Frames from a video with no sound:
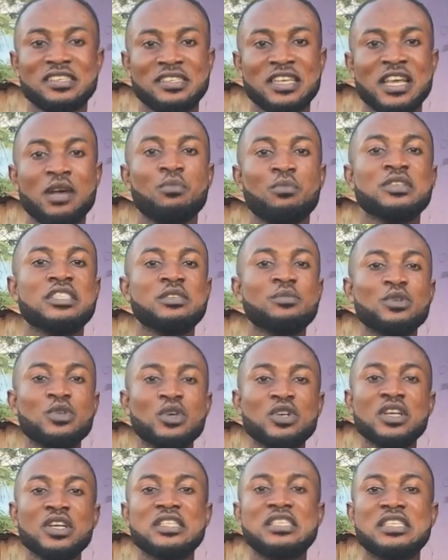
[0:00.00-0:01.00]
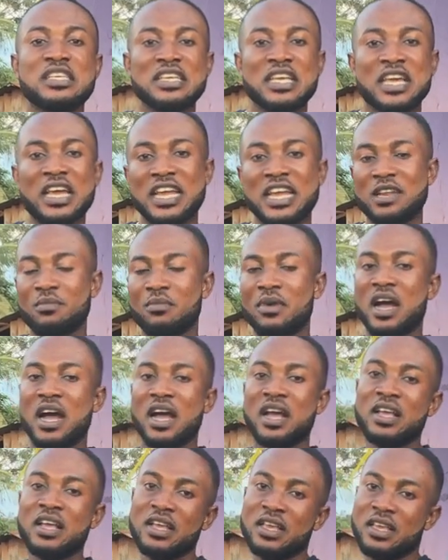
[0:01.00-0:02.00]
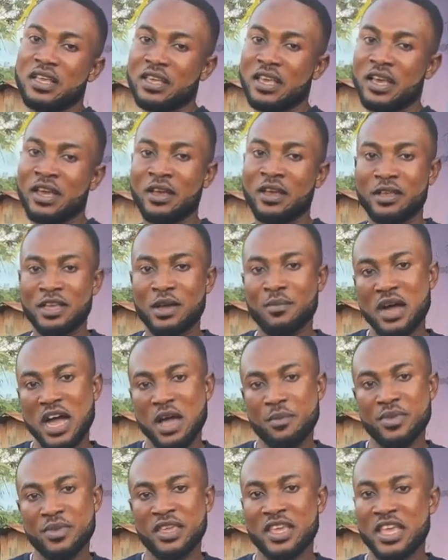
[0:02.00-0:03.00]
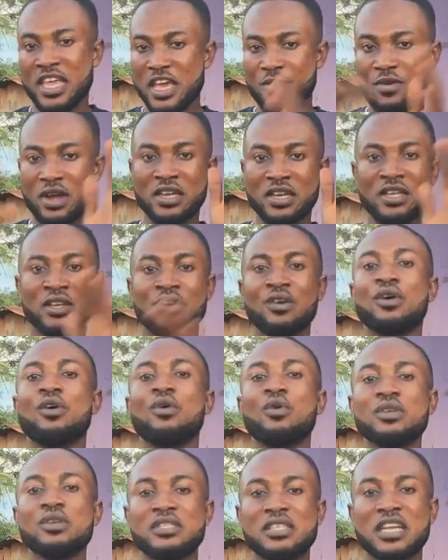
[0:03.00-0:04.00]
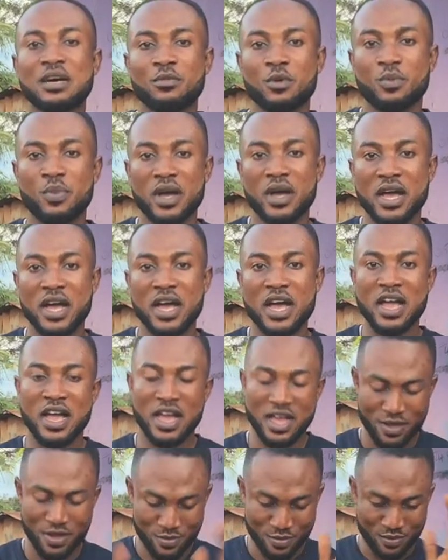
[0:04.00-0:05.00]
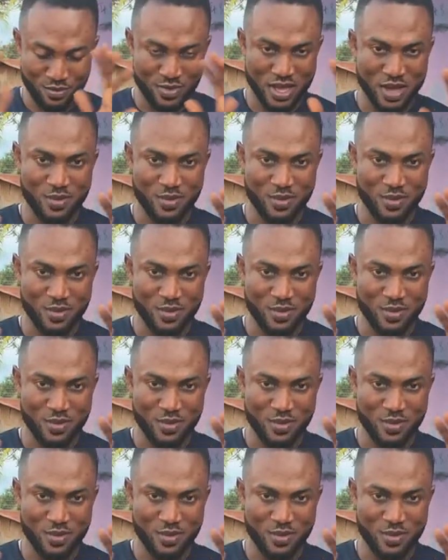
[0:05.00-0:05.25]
Set with me donate here. Edema, yeah, yeah, mommy. I read the only morning. Bye